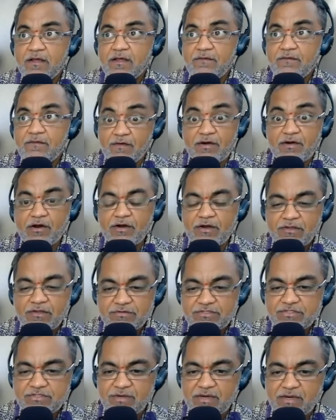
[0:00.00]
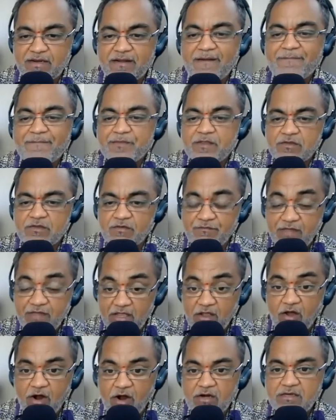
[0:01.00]
We were not used to it, so we
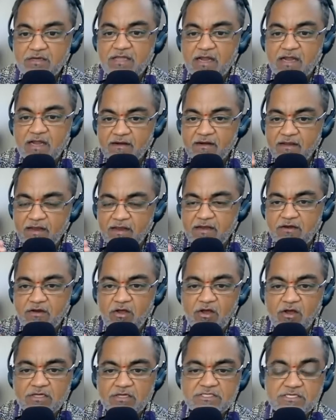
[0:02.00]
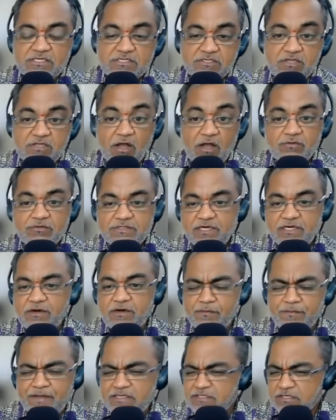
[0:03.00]
got that. It cost us 1,000
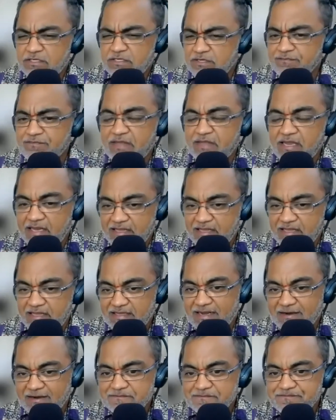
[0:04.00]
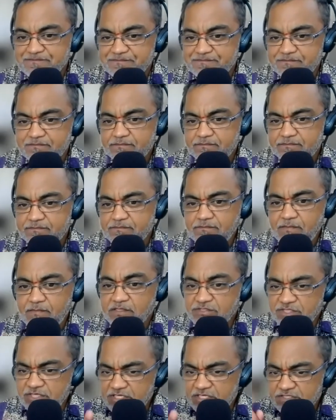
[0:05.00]
rupees or something like that.
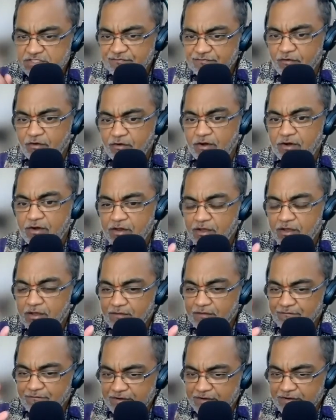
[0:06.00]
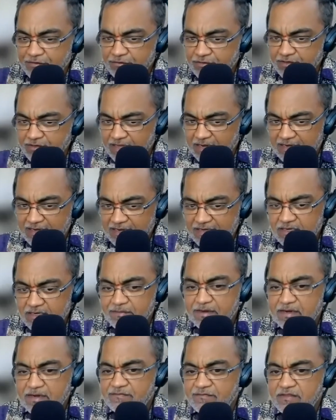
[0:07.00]
Just for, we took a little
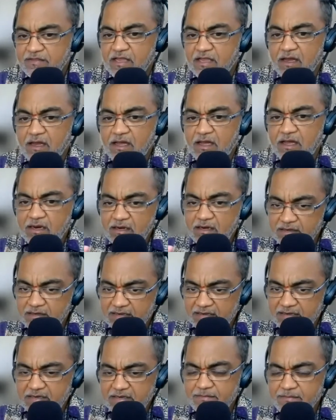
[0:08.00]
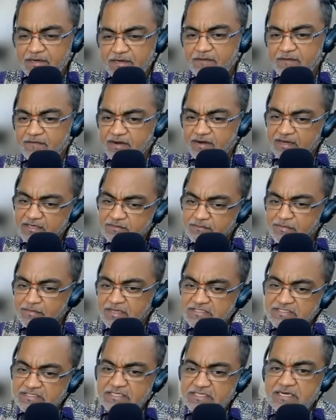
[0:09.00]
bit of dal, little bit of rice,
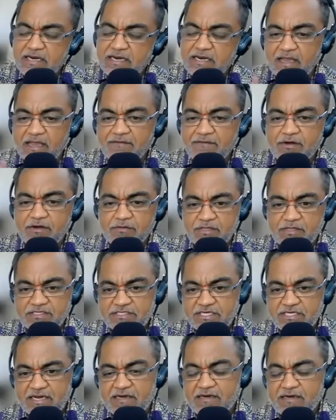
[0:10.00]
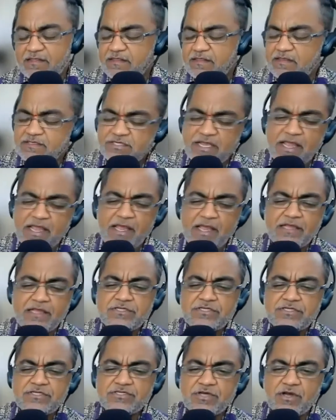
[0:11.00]
mixed it and gave it to the child. She
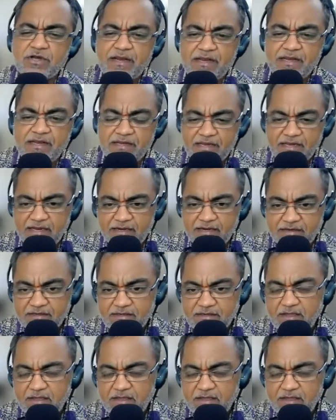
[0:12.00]
enjoyed eating it.